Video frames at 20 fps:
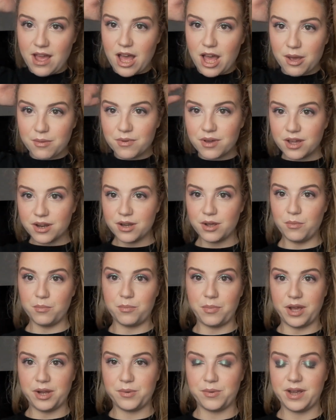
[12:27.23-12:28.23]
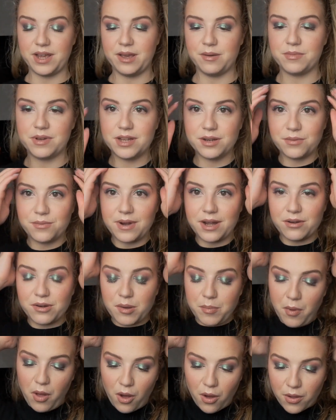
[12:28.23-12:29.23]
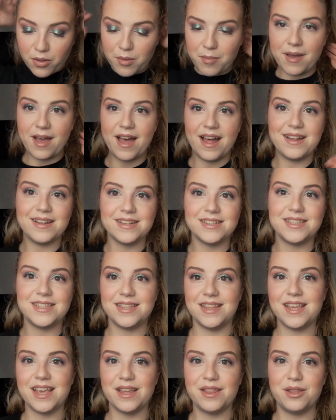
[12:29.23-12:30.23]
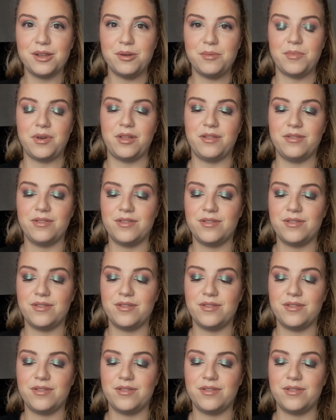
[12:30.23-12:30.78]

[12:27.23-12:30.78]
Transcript: By the way, I'm gonna round up all the palettes in the end of the month.